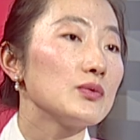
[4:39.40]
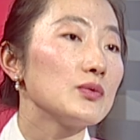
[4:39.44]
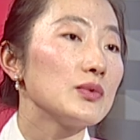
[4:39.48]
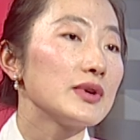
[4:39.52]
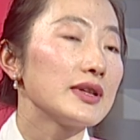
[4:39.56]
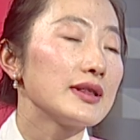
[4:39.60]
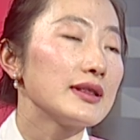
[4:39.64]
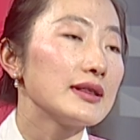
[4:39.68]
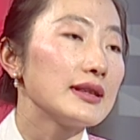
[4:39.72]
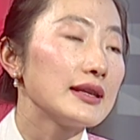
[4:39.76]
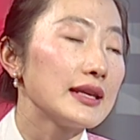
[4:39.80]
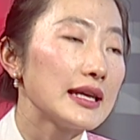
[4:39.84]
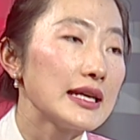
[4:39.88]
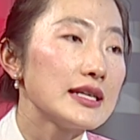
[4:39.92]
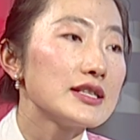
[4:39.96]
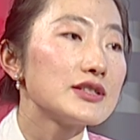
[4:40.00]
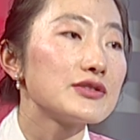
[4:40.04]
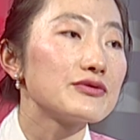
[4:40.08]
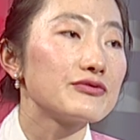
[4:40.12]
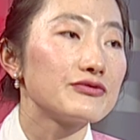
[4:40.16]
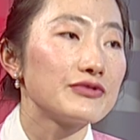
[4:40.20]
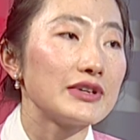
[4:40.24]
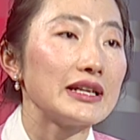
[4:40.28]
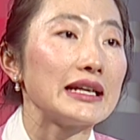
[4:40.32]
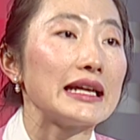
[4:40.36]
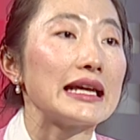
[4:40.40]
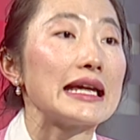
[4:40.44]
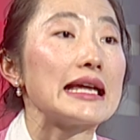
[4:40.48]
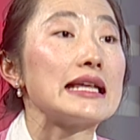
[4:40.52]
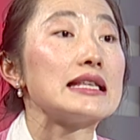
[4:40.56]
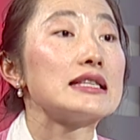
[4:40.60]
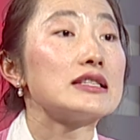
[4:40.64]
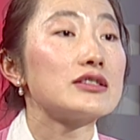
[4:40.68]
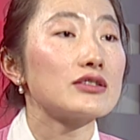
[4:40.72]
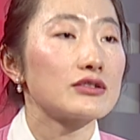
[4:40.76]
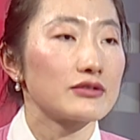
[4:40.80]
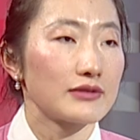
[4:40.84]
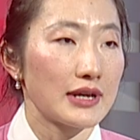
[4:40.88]
we need to really
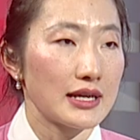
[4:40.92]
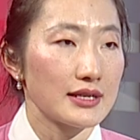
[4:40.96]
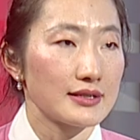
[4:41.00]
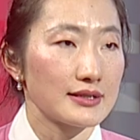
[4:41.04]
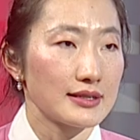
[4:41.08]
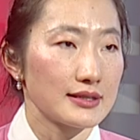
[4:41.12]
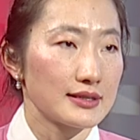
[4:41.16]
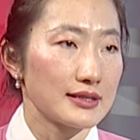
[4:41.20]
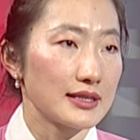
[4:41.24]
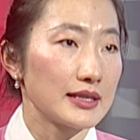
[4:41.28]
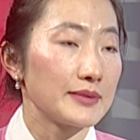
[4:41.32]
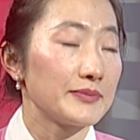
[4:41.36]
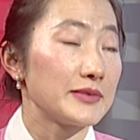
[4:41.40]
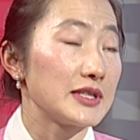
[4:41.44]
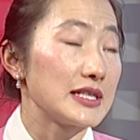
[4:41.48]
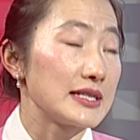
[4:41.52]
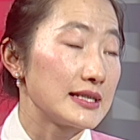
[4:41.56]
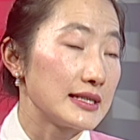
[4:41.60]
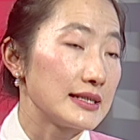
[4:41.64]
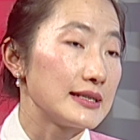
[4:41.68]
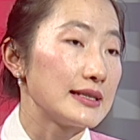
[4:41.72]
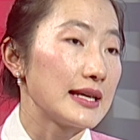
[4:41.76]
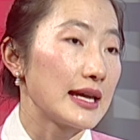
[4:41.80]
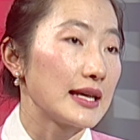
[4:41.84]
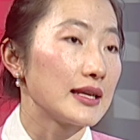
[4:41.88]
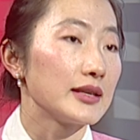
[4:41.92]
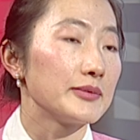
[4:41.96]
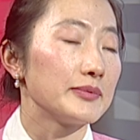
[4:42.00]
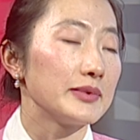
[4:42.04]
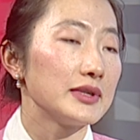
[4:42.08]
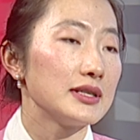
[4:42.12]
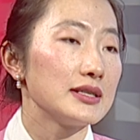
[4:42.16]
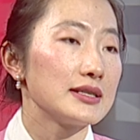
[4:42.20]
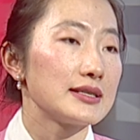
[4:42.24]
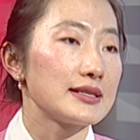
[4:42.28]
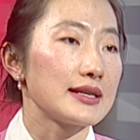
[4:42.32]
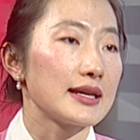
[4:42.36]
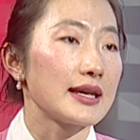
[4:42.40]
integrate
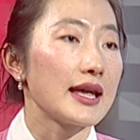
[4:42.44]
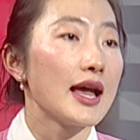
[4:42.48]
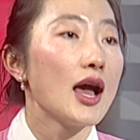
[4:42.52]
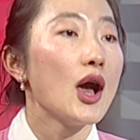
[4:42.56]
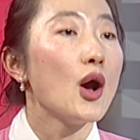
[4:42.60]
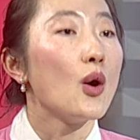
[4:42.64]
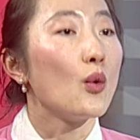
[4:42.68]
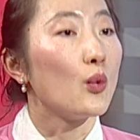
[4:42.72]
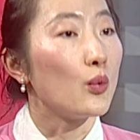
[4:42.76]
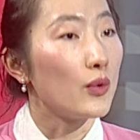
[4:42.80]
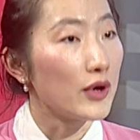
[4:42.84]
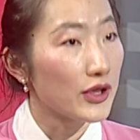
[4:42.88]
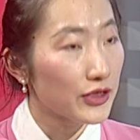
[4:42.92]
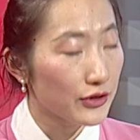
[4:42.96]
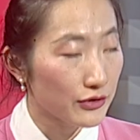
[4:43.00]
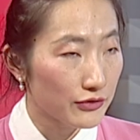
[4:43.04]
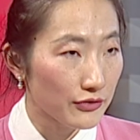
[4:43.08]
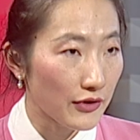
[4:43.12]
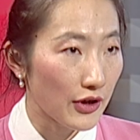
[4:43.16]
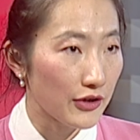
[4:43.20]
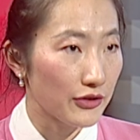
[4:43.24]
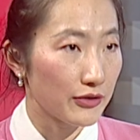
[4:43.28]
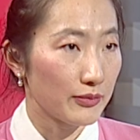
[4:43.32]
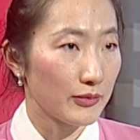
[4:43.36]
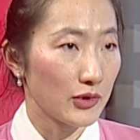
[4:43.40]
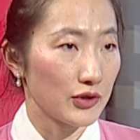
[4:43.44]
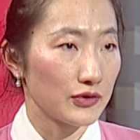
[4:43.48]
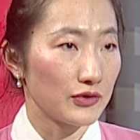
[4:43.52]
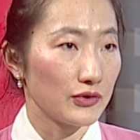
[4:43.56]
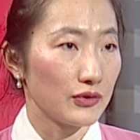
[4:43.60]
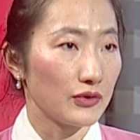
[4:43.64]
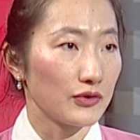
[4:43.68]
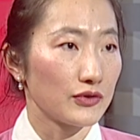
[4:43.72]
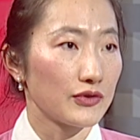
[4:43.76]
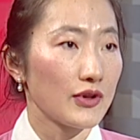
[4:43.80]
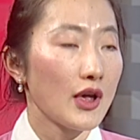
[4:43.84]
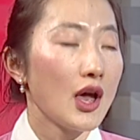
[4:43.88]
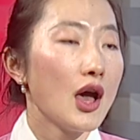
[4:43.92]
sustainability with growth
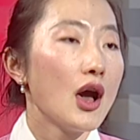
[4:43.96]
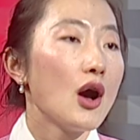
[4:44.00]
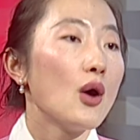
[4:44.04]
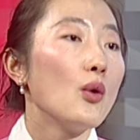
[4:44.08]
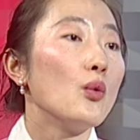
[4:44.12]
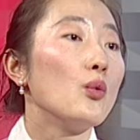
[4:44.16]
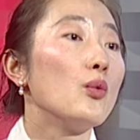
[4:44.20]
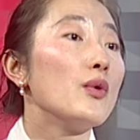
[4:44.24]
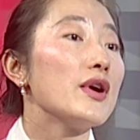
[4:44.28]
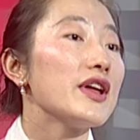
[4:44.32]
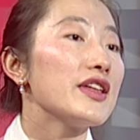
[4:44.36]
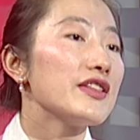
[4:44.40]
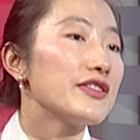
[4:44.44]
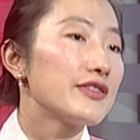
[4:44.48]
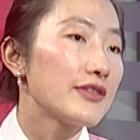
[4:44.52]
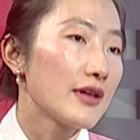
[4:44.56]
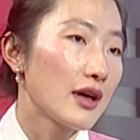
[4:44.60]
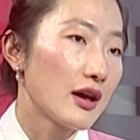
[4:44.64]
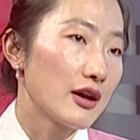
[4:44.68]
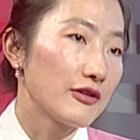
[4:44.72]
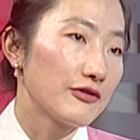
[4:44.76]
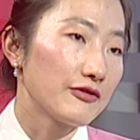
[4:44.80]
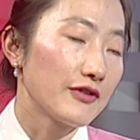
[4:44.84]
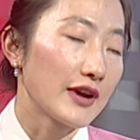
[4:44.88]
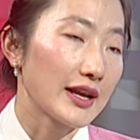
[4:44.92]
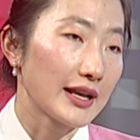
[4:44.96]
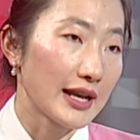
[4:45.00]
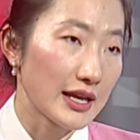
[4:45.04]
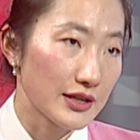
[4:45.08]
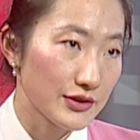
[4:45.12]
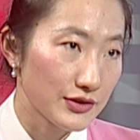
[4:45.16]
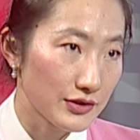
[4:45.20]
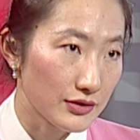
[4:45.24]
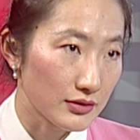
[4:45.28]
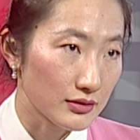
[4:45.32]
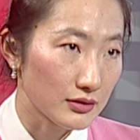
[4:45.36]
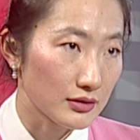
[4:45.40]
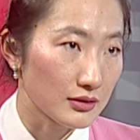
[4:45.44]
models, with
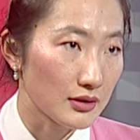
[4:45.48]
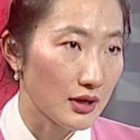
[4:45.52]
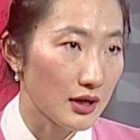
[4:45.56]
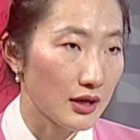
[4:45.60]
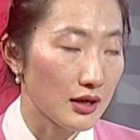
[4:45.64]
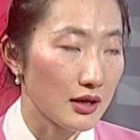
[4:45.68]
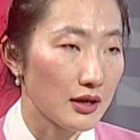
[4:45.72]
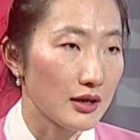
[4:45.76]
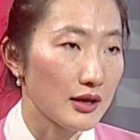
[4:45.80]
financial